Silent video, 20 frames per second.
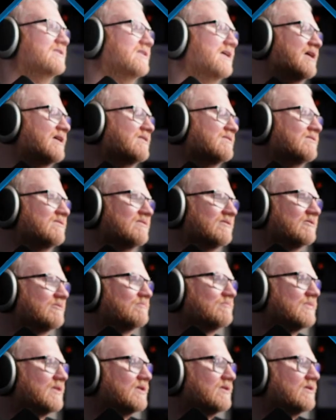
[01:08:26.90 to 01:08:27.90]
like that, so
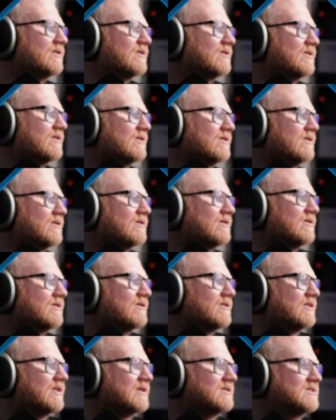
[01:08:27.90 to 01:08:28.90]

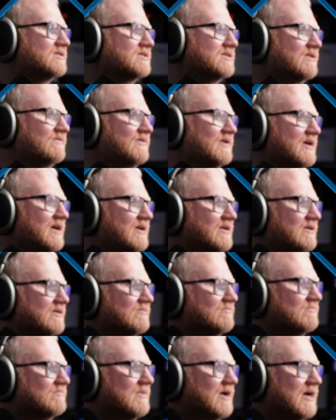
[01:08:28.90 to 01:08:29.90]
that's just stuff I
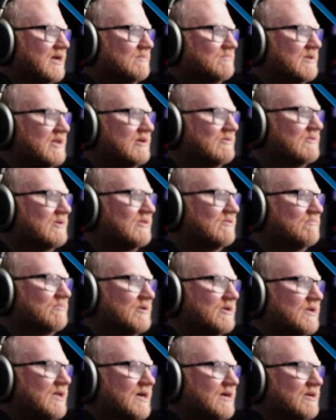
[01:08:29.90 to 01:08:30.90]
gotta play with.
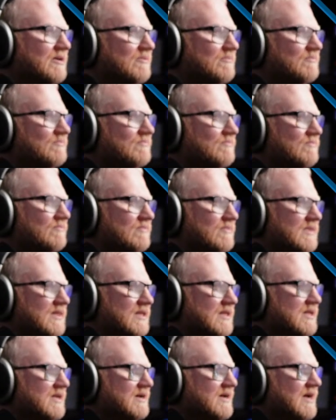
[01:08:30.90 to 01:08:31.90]
But
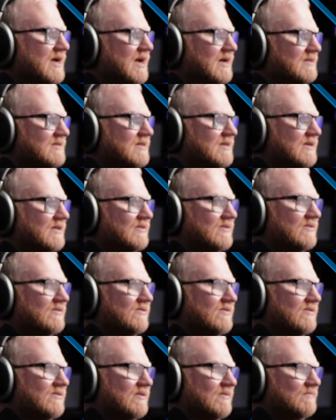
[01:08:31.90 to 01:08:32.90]
yeah, I think
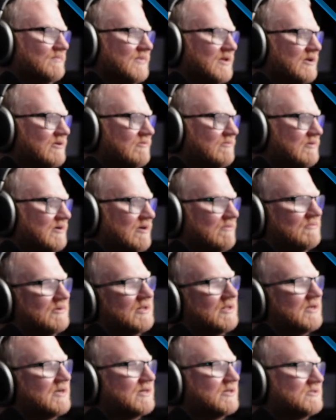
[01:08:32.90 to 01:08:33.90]
this is something where I'm
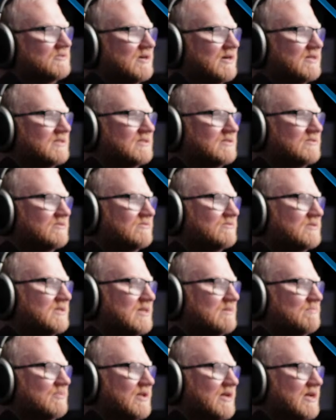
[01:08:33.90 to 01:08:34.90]
really going to try to
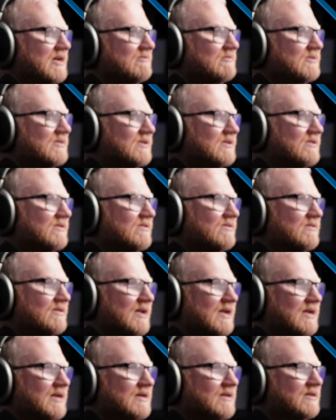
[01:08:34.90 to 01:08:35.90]
keep playing with this
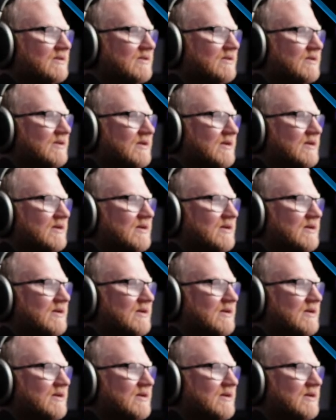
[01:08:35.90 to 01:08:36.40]
and